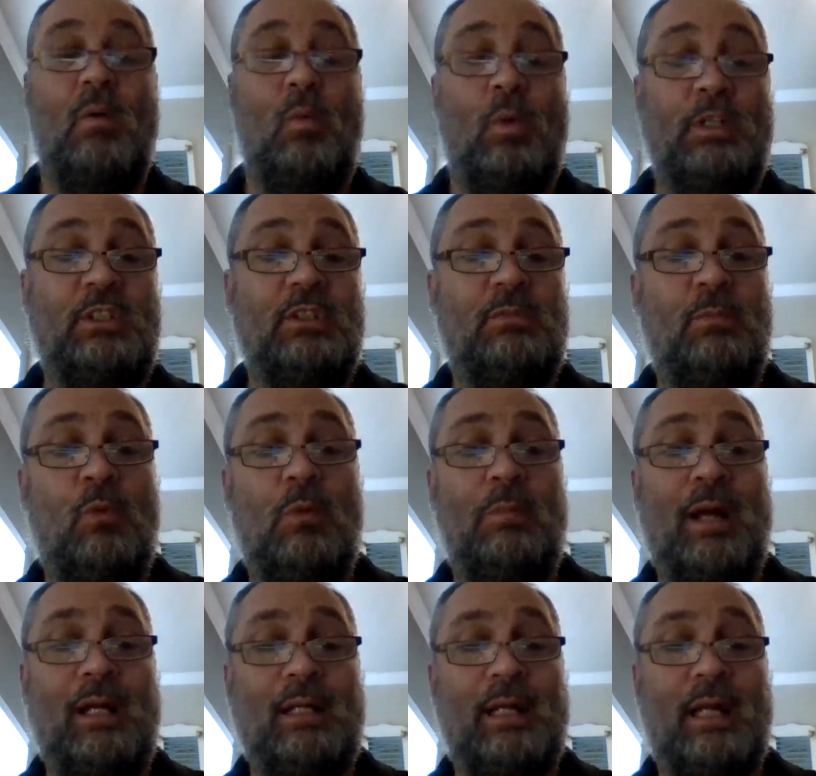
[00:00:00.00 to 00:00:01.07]
Which is more
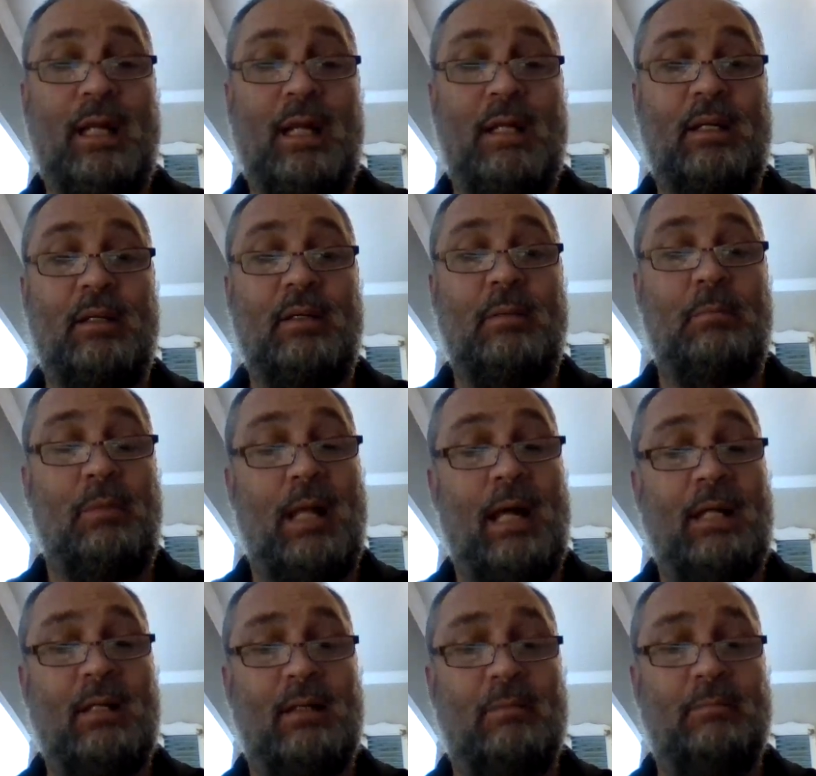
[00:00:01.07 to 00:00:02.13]
magnetic,
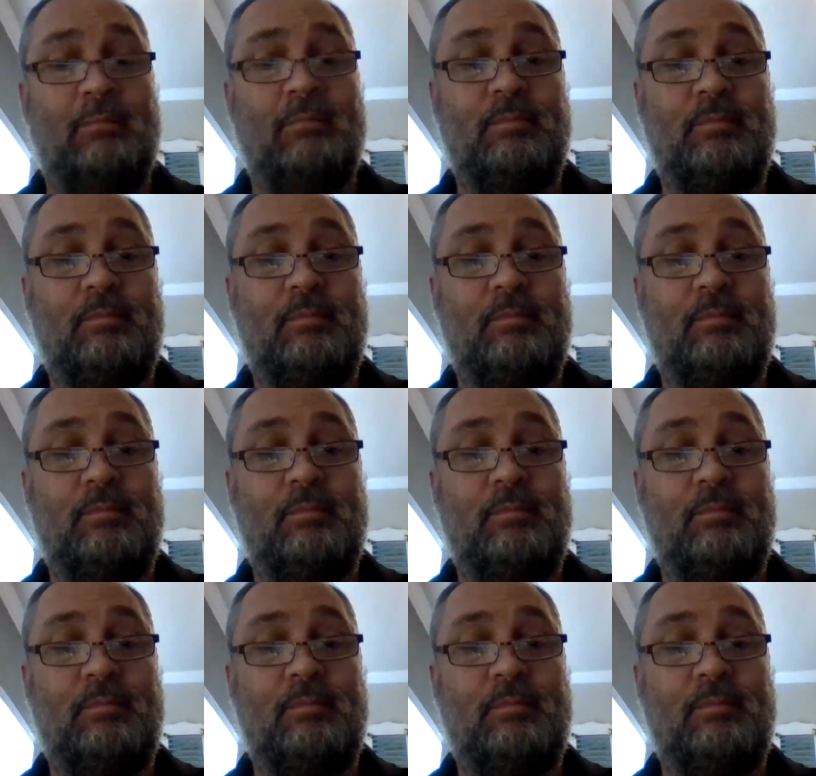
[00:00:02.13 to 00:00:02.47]
platinum